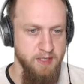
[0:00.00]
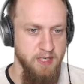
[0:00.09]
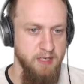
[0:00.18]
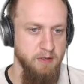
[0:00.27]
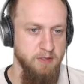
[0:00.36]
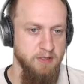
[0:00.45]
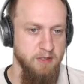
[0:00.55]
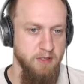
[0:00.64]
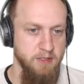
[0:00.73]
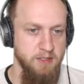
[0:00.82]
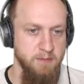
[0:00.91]
are those
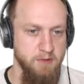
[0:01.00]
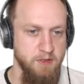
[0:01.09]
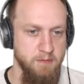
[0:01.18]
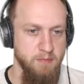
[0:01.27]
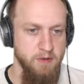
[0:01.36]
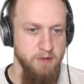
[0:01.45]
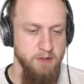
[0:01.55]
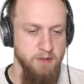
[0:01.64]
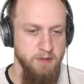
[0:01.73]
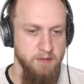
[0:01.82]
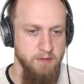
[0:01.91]
concept
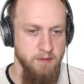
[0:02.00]
components.